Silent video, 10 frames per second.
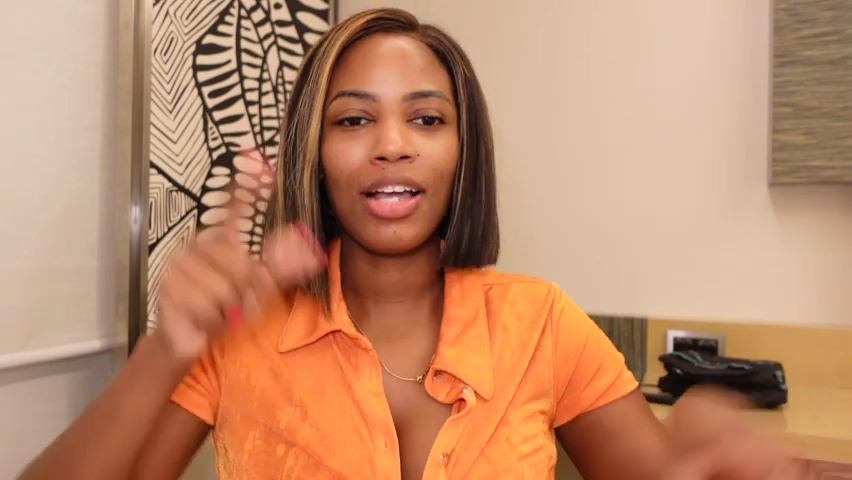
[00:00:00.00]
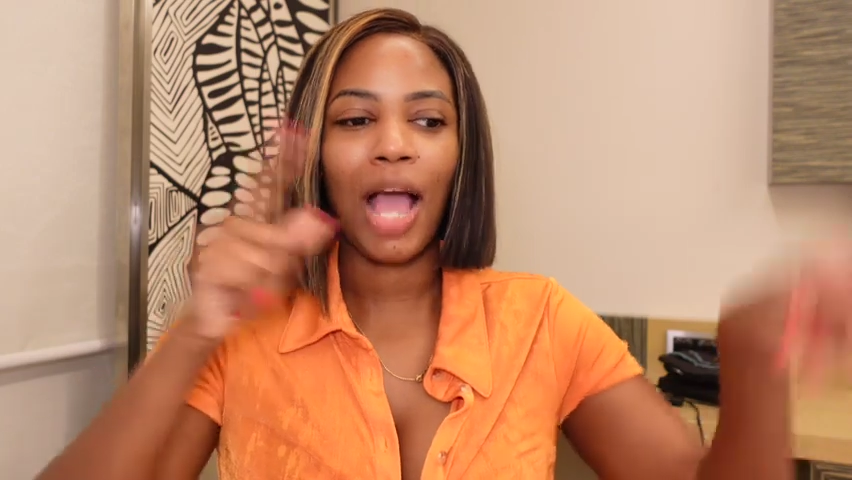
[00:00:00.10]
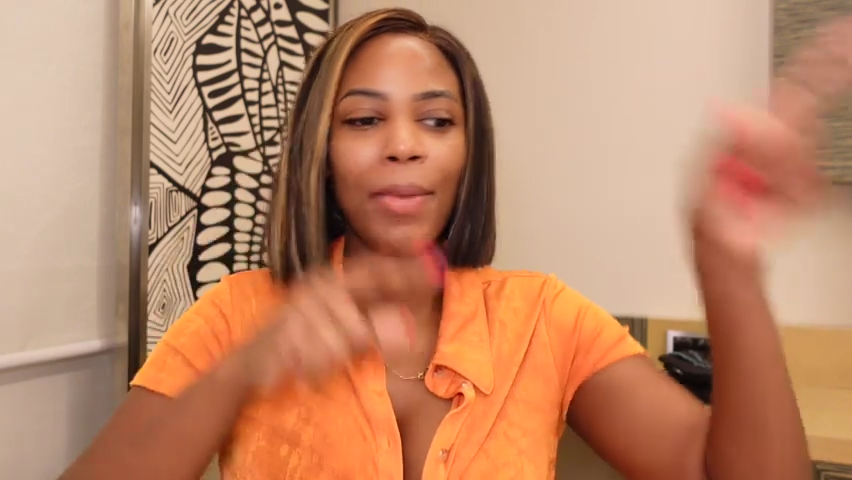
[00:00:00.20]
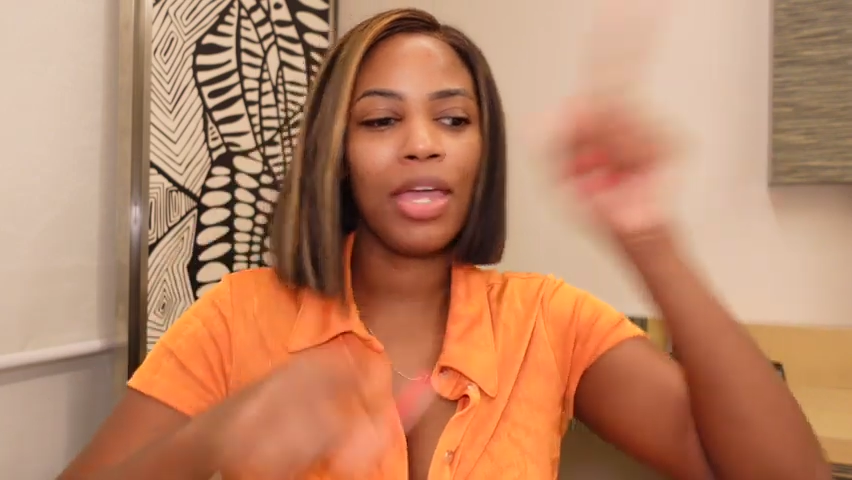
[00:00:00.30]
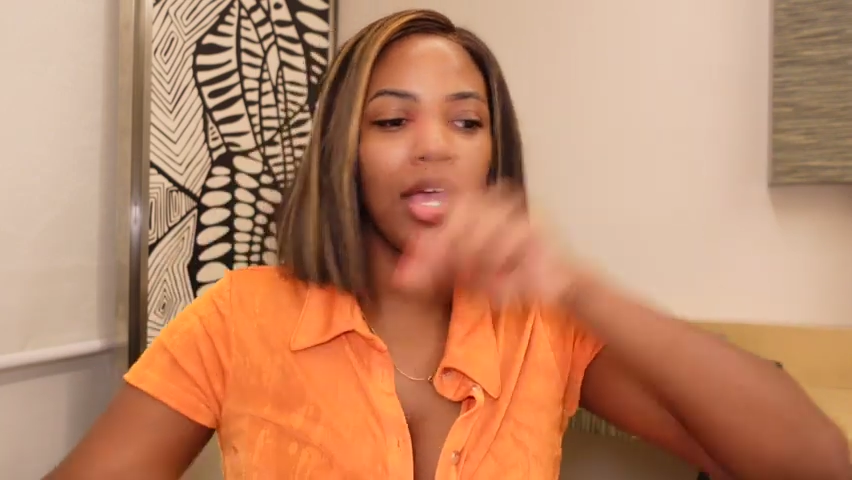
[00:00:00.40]

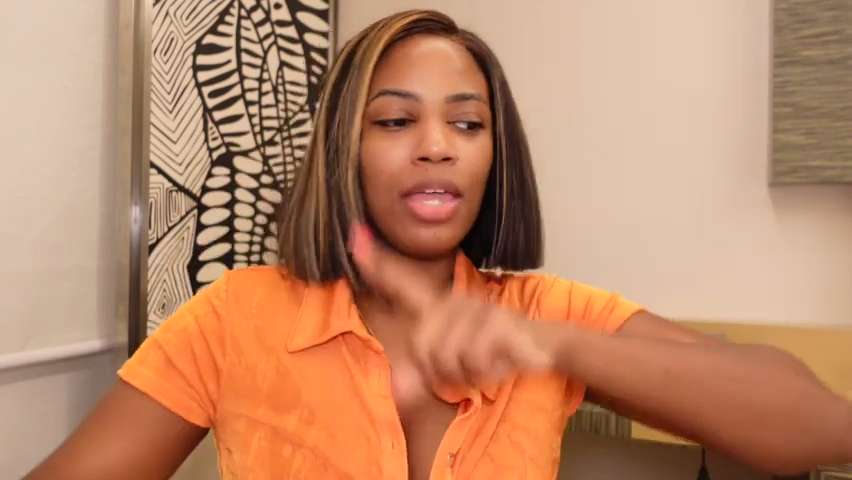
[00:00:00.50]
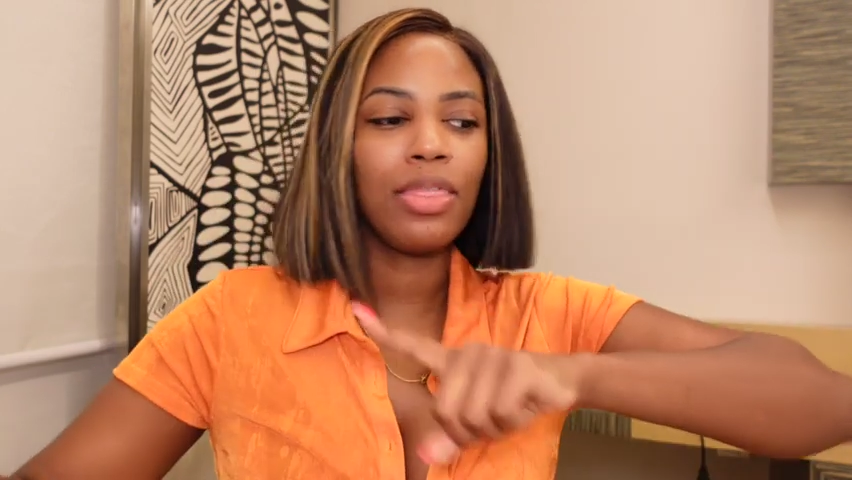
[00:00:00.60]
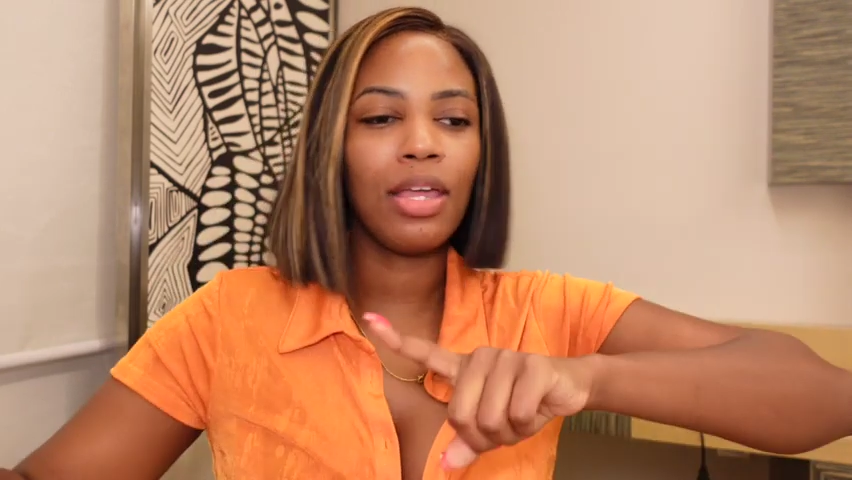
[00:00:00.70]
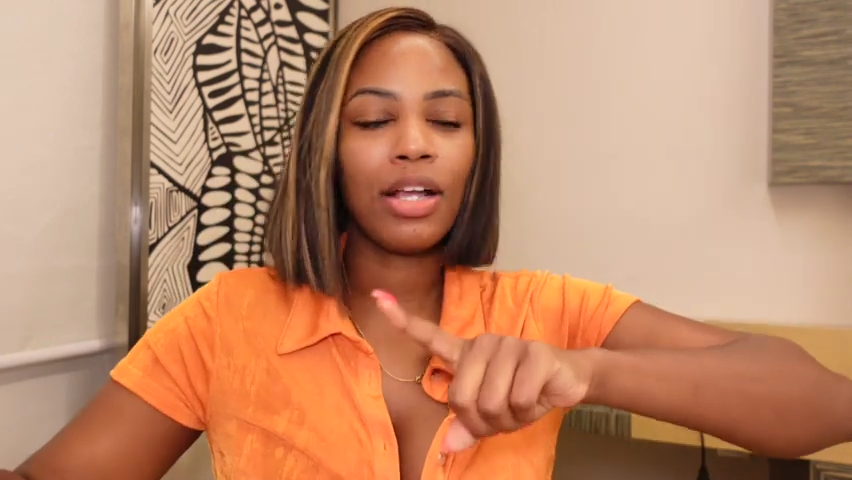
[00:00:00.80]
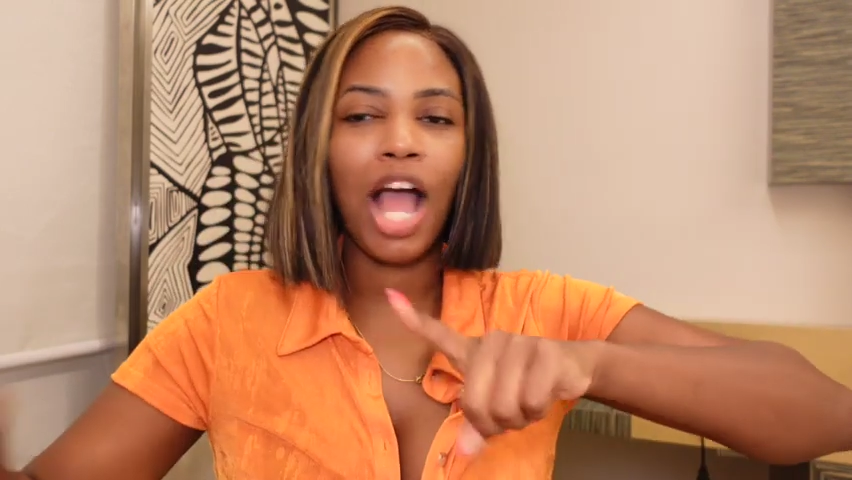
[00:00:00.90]

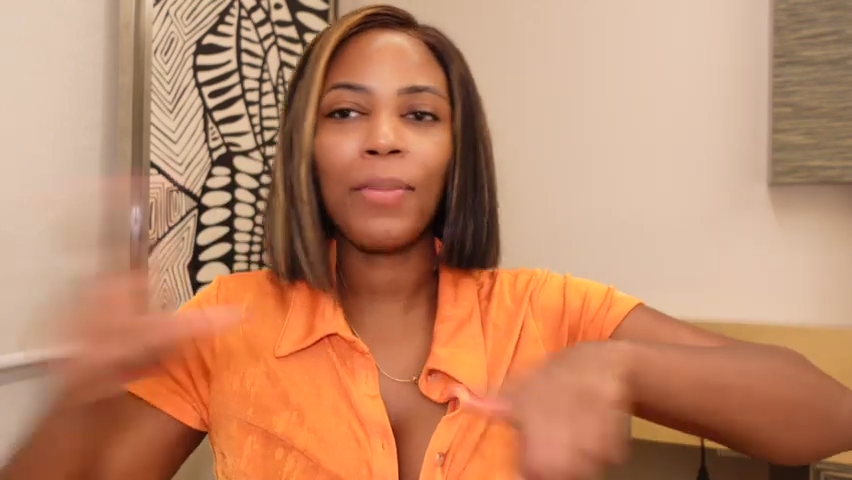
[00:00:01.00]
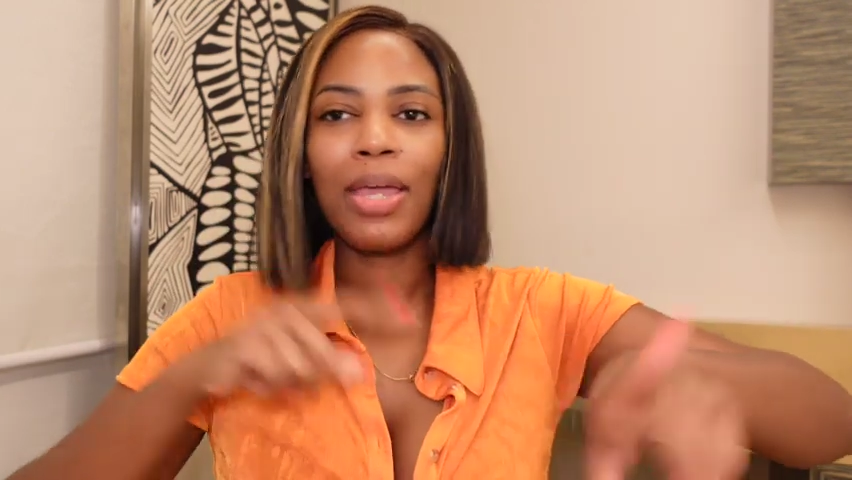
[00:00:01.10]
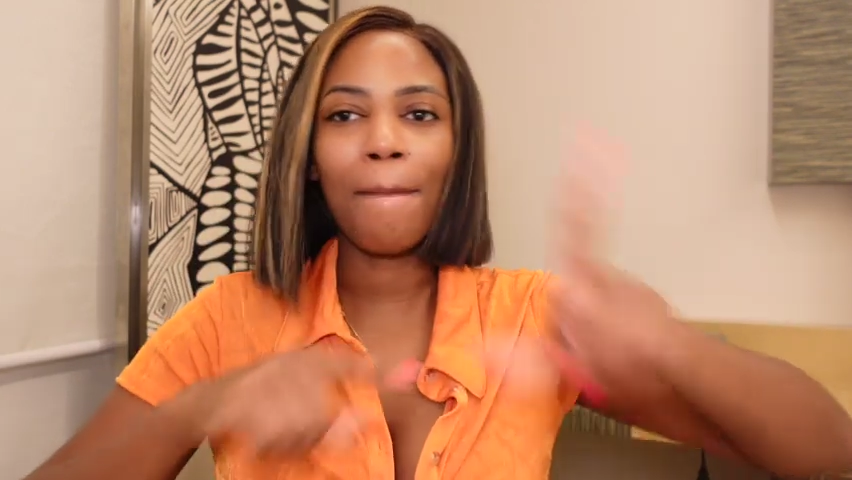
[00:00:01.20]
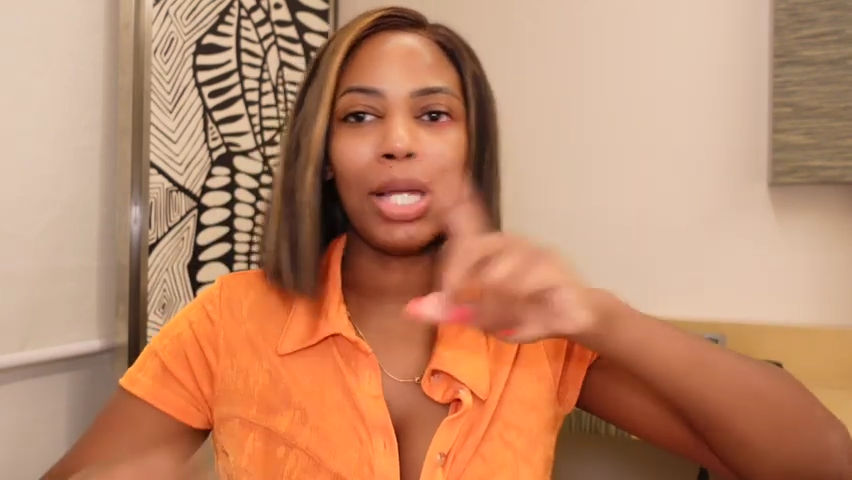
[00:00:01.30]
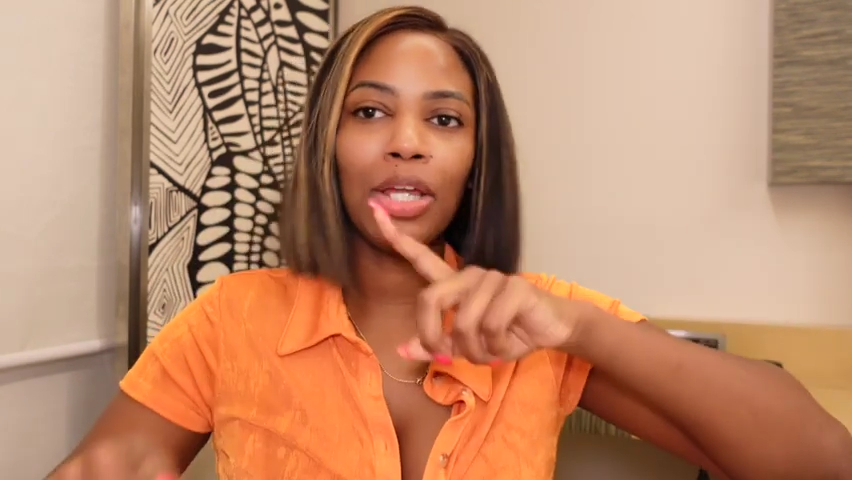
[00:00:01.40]

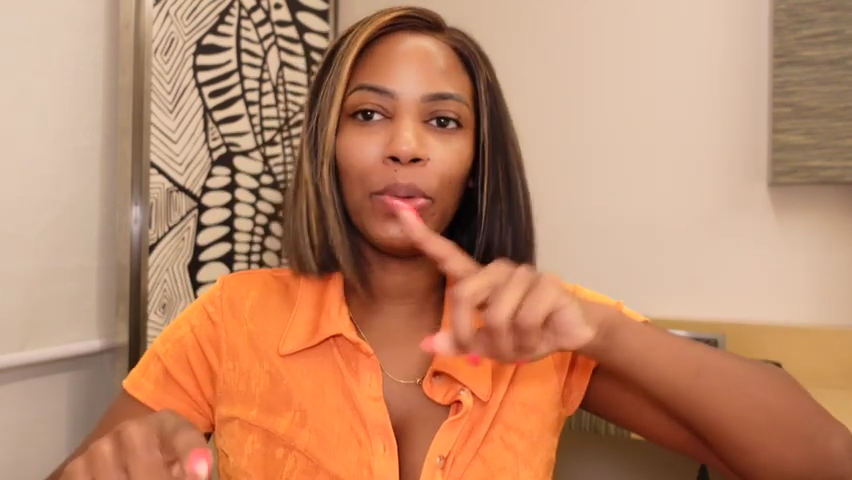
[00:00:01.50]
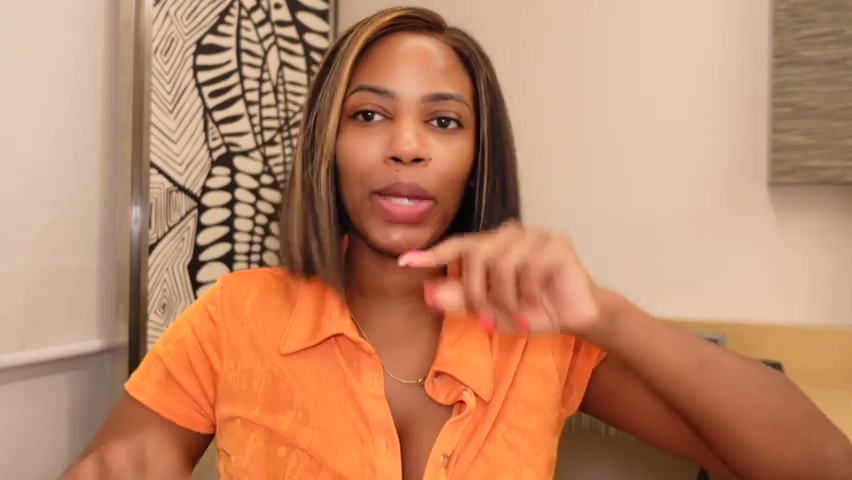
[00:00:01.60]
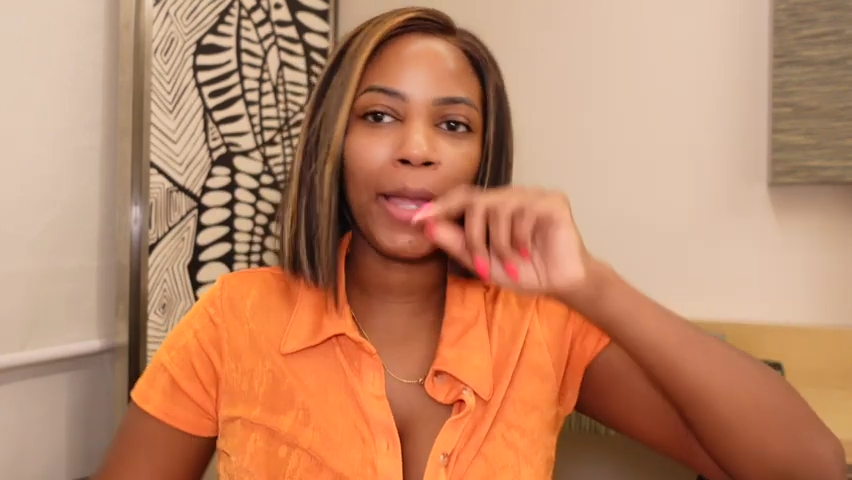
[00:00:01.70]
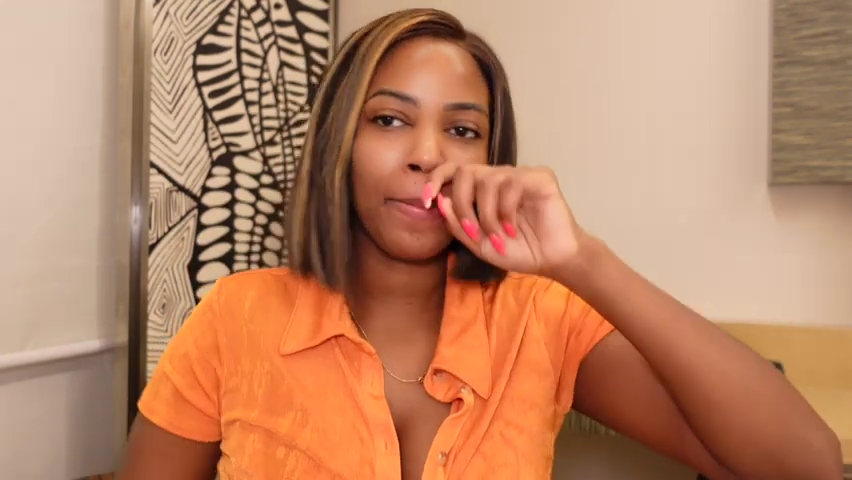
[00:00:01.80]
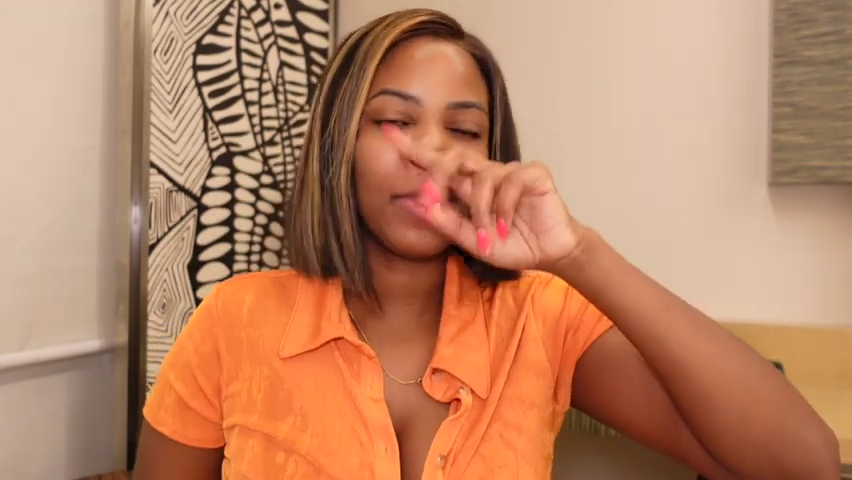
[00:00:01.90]
comment below,
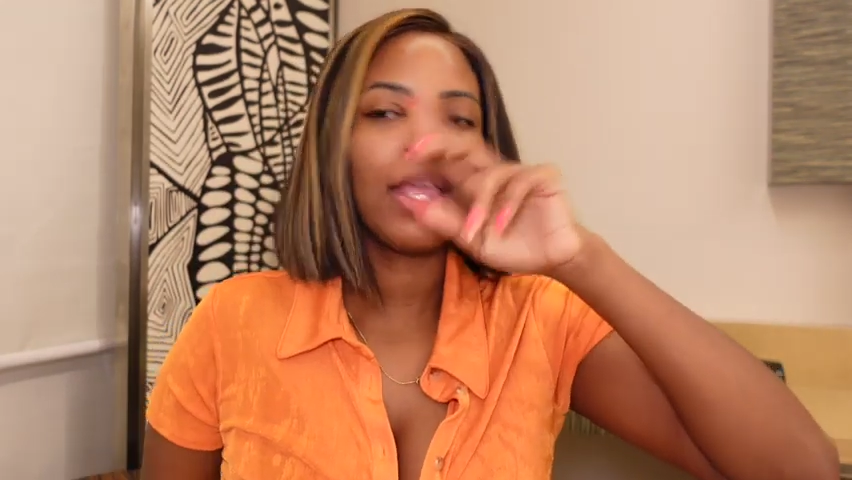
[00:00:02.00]
okay?